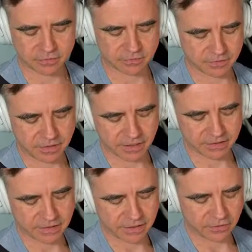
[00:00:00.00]
things
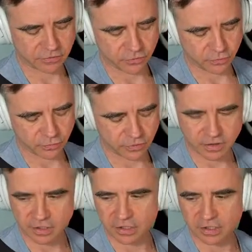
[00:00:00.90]
into
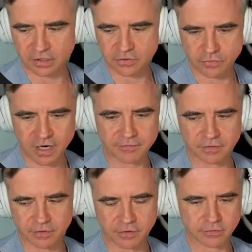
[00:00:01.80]
the driver, the
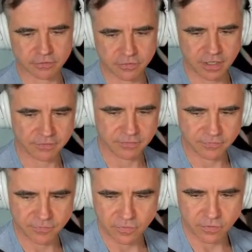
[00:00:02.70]
kernel driver
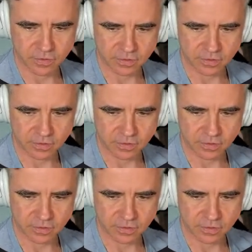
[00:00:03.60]
for